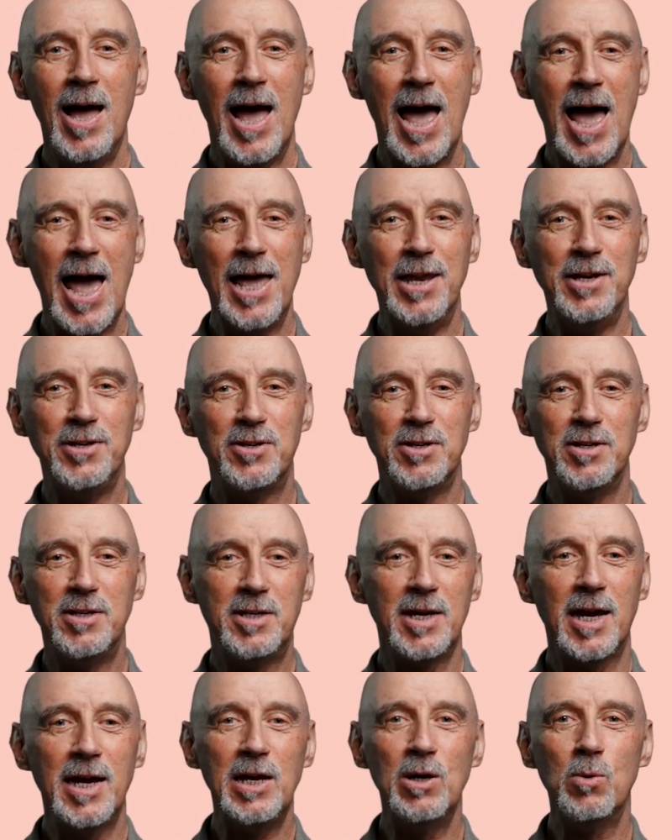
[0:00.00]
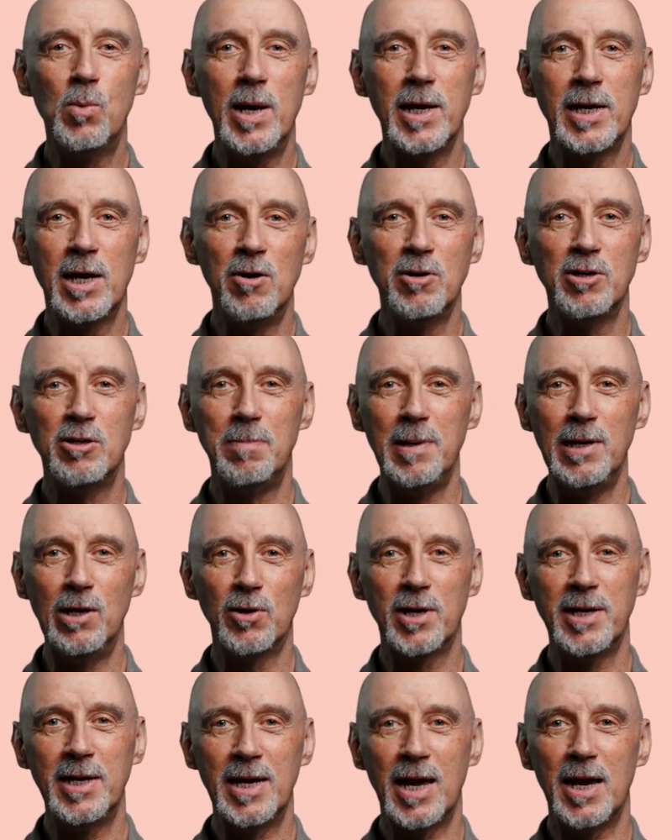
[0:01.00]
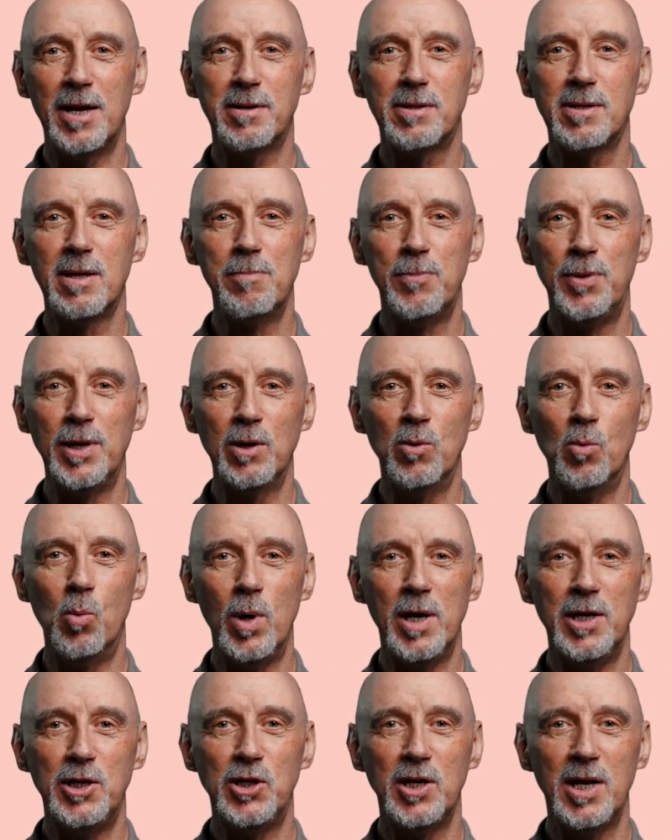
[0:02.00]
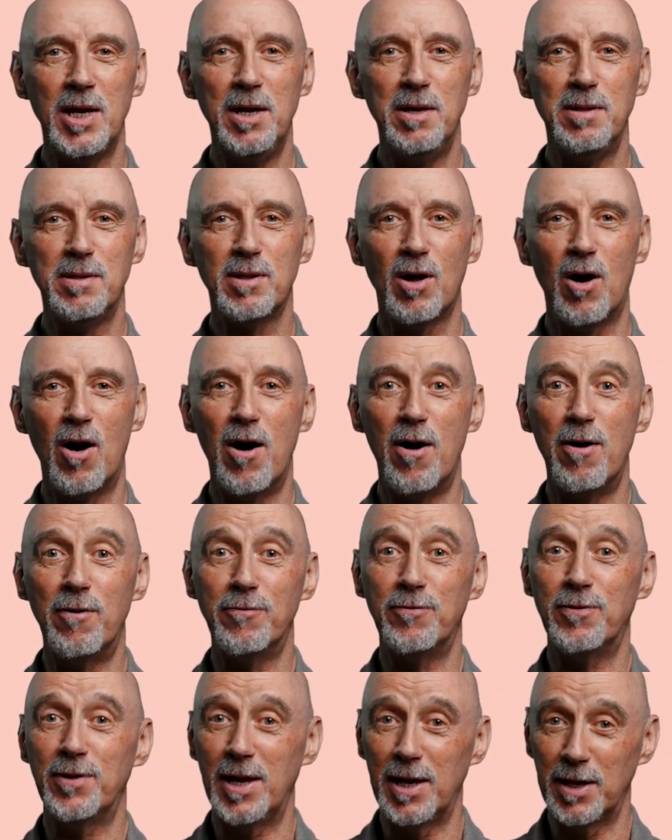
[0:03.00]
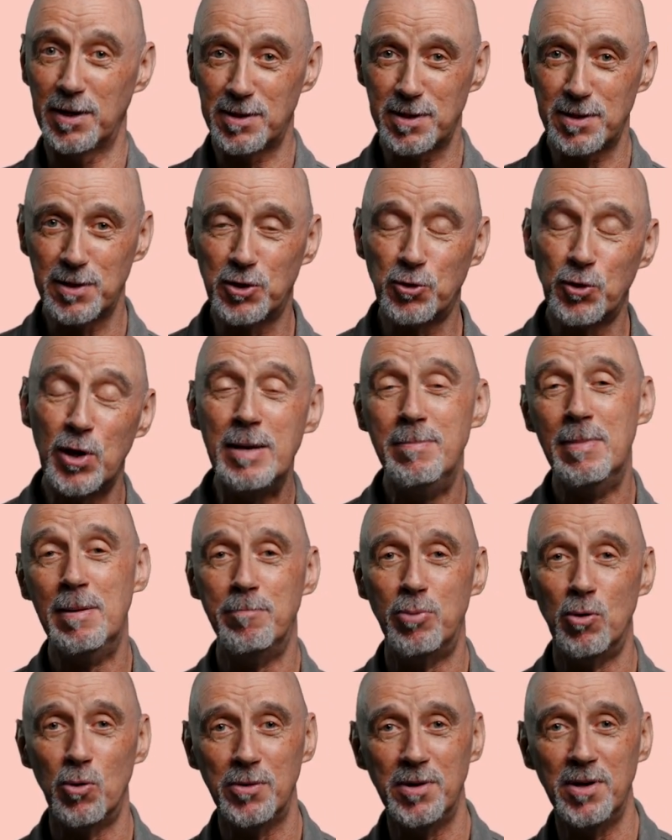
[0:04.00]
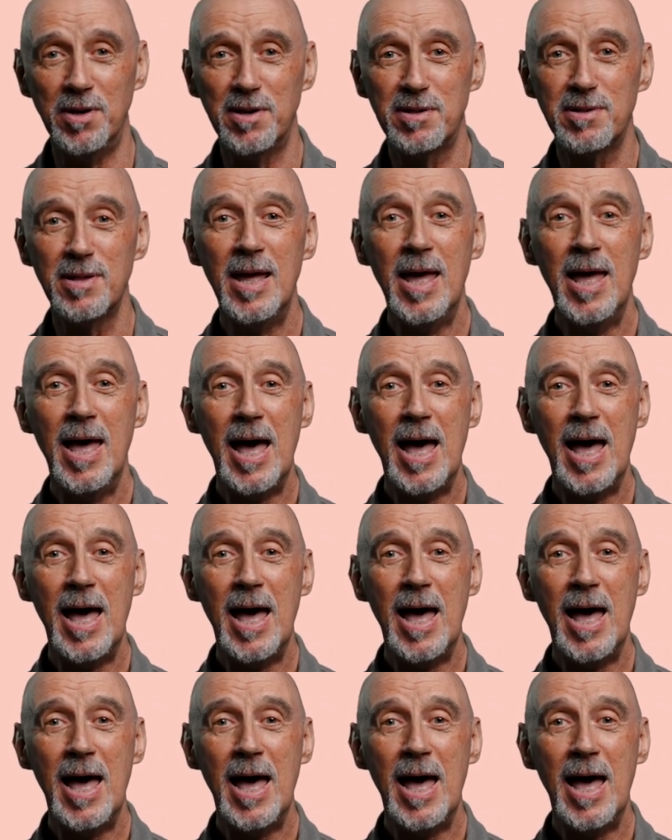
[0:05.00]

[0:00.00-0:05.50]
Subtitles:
And today we're going to be looking at something which is of extreme importance,